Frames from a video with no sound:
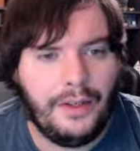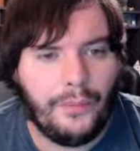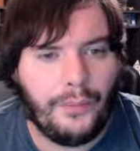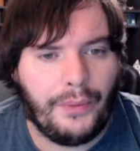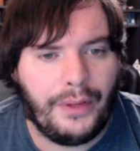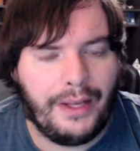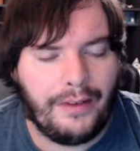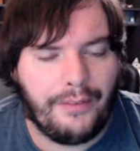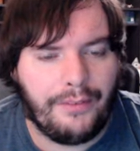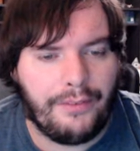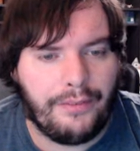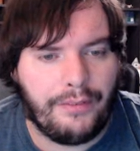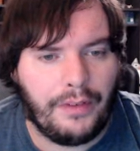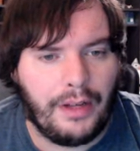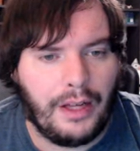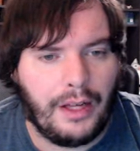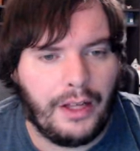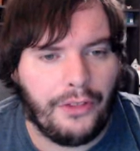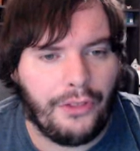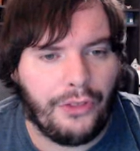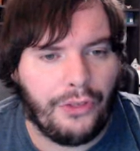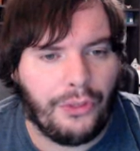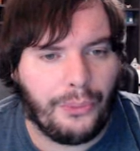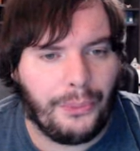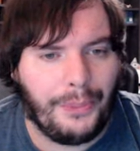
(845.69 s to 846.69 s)
We have
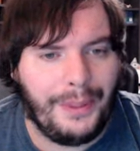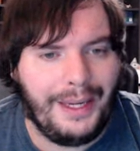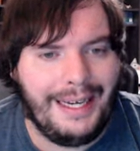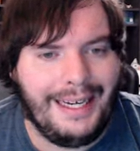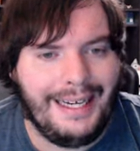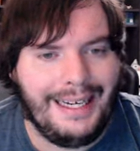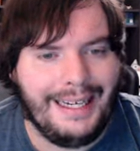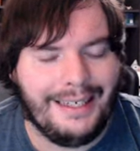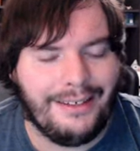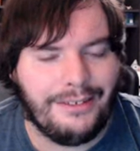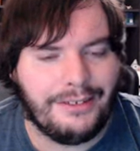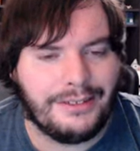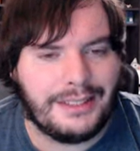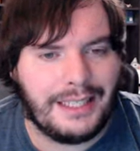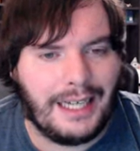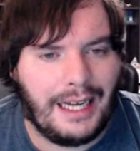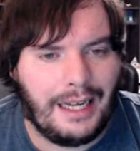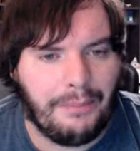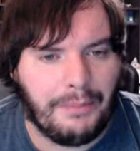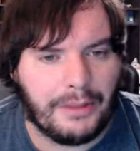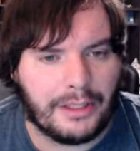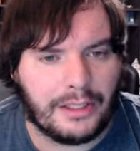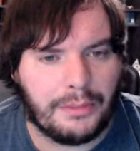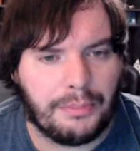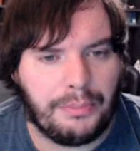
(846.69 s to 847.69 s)
three
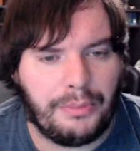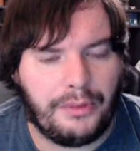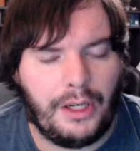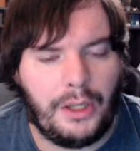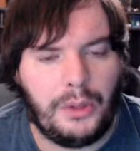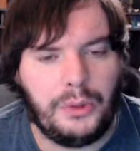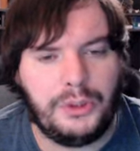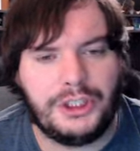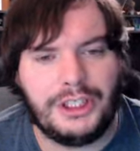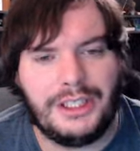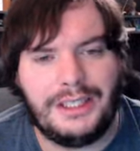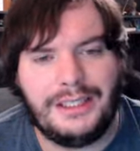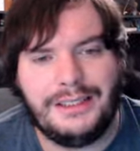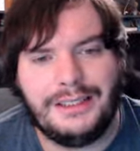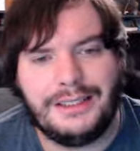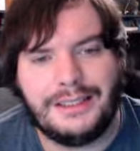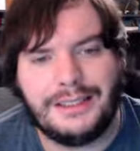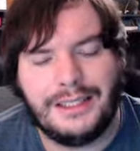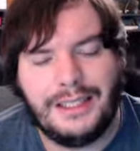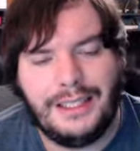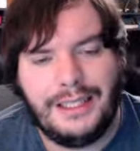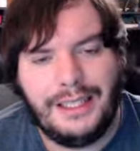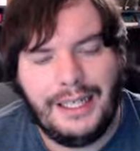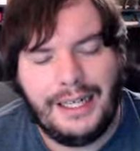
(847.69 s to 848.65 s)
ill-timed explosions.